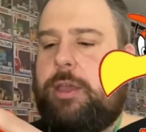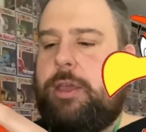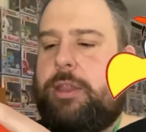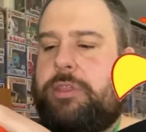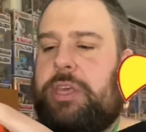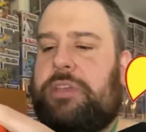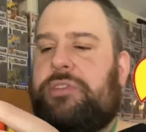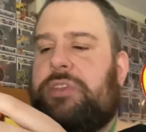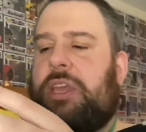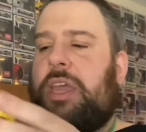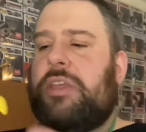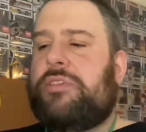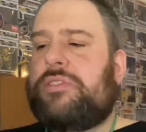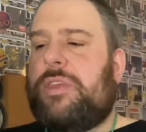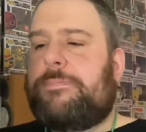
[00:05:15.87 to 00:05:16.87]
this
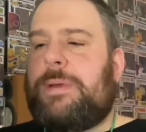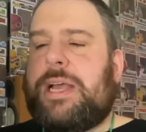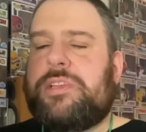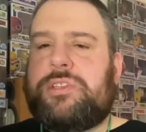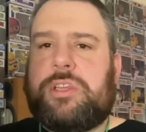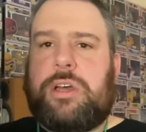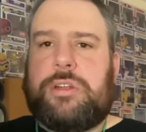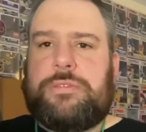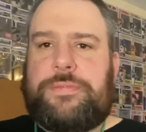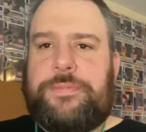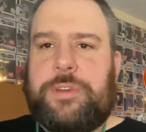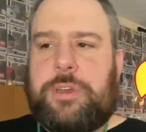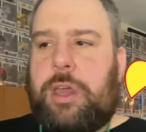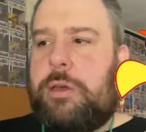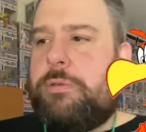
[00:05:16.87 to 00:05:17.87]
is the mascot for
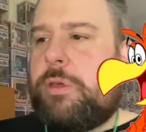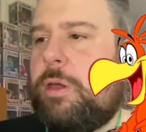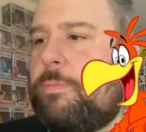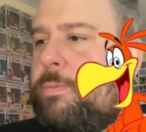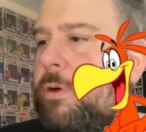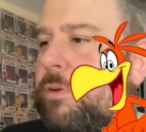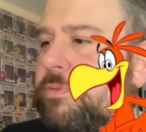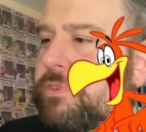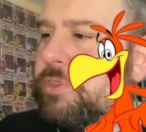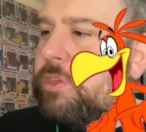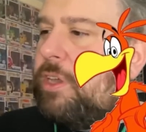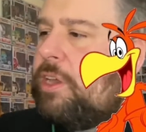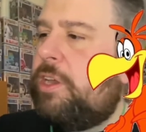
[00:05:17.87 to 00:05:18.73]
Cocoa Puffs,